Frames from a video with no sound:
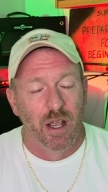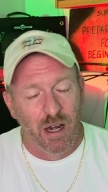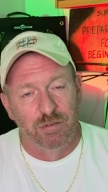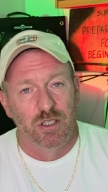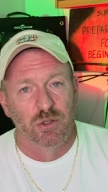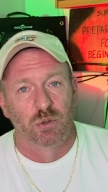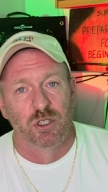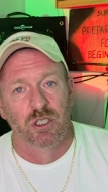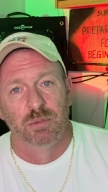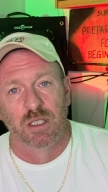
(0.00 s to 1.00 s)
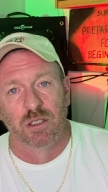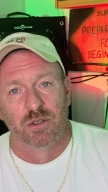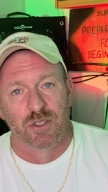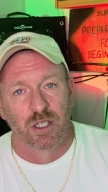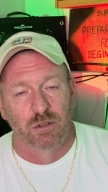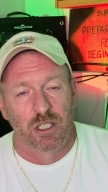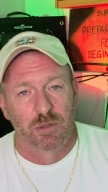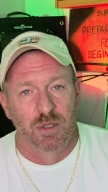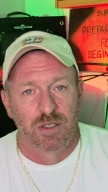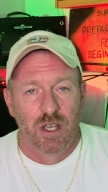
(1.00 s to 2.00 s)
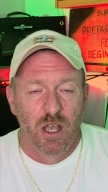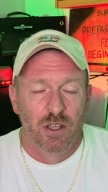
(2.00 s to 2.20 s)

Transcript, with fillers: every store should be closed on Christmas